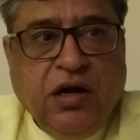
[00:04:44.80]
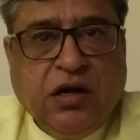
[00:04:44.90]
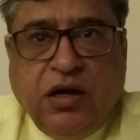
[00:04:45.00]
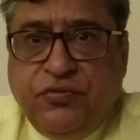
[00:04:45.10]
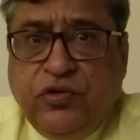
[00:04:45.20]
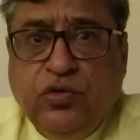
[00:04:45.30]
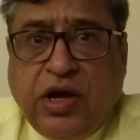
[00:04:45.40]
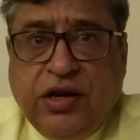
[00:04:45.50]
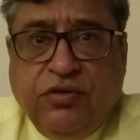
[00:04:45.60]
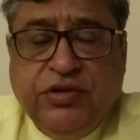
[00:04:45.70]
curfew
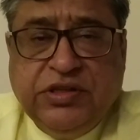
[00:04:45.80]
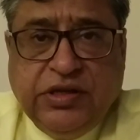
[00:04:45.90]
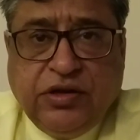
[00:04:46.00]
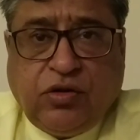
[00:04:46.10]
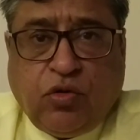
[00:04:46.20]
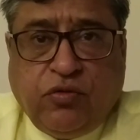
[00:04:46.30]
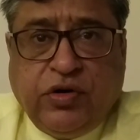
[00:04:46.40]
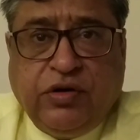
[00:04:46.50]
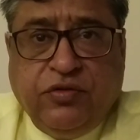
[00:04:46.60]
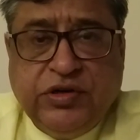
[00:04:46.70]
kind of a thing
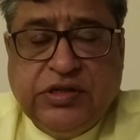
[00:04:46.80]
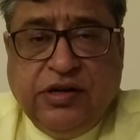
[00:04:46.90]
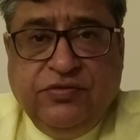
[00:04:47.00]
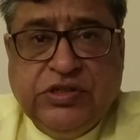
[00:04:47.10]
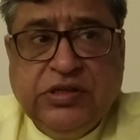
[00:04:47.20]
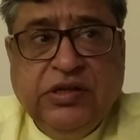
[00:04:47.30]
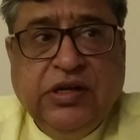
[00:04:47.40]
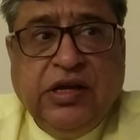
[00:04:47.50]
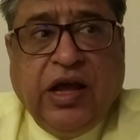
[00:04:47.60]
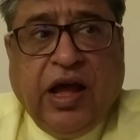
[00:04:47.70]
over ourselves,
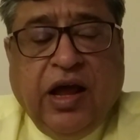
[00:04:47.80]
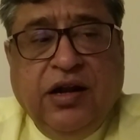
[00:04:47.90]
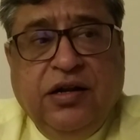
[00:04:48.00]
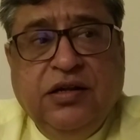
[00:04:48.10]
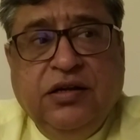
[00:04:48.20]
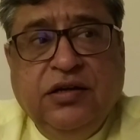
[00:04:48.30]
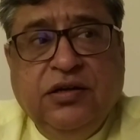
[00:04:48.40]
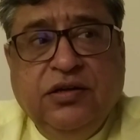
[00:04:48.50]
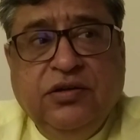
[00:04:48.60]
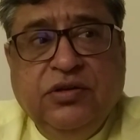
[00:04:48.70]
and
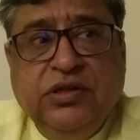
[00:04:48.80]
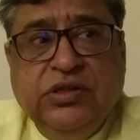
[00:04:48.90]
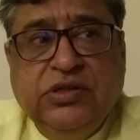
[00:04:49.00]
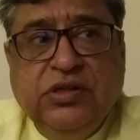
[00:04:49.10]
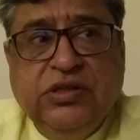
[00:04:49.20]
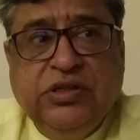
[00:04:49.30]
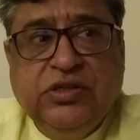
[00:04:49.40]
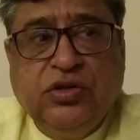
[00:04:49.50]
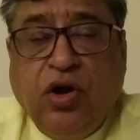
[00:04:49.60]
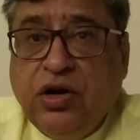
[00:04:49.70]
this
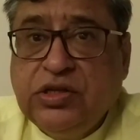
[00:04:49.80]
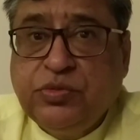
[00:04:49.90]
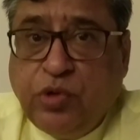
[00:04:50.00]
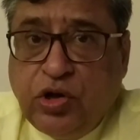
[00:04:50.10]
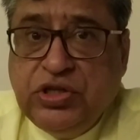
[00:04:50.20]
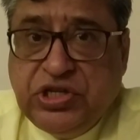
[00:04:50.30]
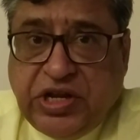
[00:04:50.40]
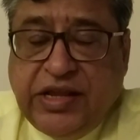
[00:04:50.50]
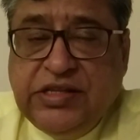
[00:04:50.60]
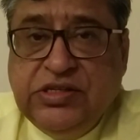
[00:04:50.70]
is not a small
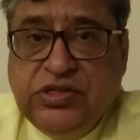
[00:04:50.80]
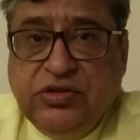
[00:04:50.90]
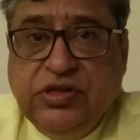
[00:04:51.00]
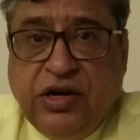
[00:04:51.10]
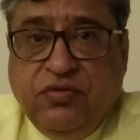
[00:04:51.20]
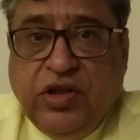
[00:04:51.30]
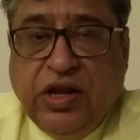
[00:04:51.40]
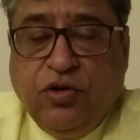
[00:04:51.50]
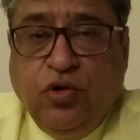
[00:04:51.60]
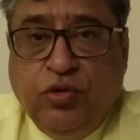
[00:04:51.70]
change that we are
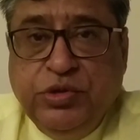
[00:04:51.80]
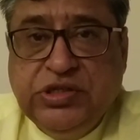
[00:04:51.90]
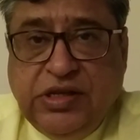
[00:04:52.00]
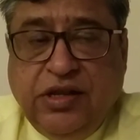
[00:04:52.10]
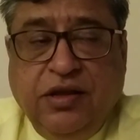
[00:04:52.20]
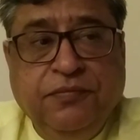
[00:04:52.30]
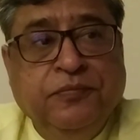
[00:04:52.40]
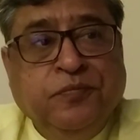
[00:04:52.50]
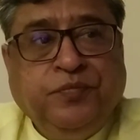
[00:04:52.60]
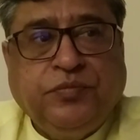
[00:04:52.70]
going to be seeing.
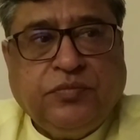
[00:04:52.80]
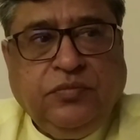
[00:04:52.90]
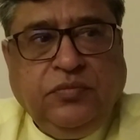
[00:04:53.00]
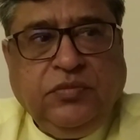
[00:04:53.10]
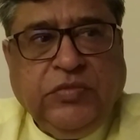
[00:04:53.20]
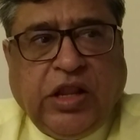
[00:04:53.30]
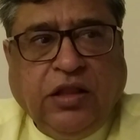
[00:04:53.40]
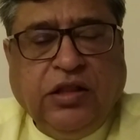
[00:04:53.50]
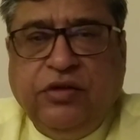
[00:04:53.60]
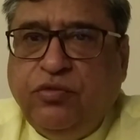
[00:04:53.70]

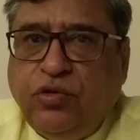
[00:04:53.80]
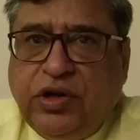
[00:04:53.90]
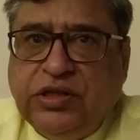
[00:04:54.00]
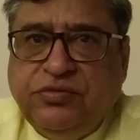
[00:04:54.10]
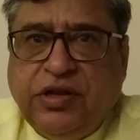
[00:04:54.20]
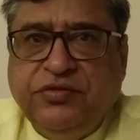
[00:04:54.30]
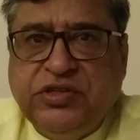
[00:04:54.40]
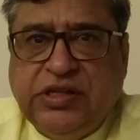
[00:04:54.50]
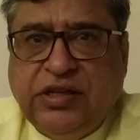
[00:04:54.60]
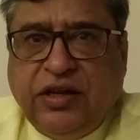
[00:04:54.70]
3-4 days we have
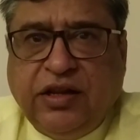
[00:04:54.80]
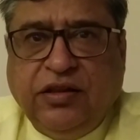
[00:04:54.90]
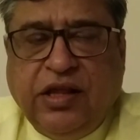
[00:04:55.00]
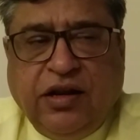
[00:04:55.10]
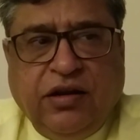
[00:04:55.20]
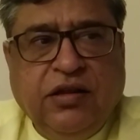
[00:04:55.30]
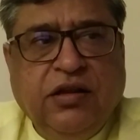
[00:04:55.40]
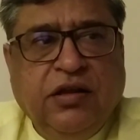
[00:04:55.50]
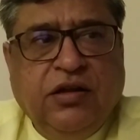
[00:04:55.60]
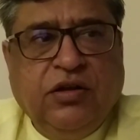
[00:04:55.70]
seen, and then
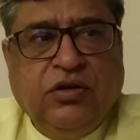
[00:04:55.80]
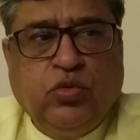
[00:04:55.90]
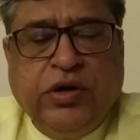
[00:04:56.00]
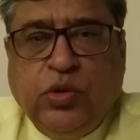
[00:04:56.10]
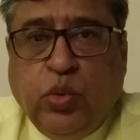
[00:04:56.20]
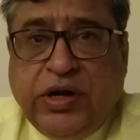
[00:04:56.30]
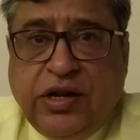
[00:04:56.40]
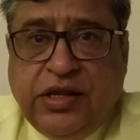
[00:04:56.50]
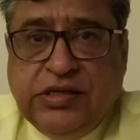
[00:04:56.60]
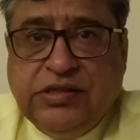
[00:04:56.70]
21
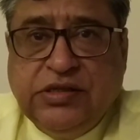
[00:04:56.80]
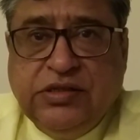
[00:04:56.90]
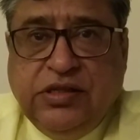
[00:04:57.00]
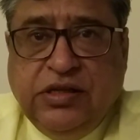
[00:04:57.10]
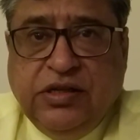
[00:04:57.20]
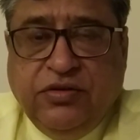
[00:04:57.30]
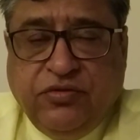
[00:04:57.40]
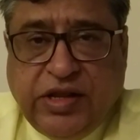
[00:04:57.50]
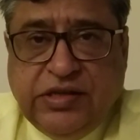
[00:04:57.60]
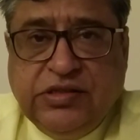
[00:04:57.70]
days is the
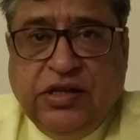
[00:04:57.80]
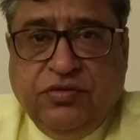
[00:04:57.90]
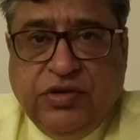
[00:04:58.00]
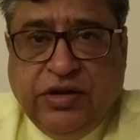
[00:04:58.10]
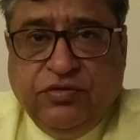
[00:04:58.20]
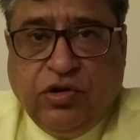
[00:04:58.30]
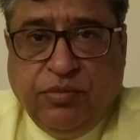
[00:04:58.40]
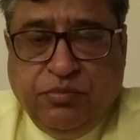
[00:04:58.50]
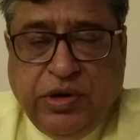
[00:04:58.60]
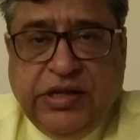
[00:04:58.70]
phase that we have to
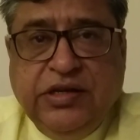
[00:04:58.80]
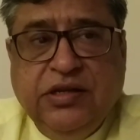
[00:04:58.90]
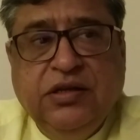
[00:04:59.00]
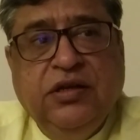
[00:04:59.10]
complete.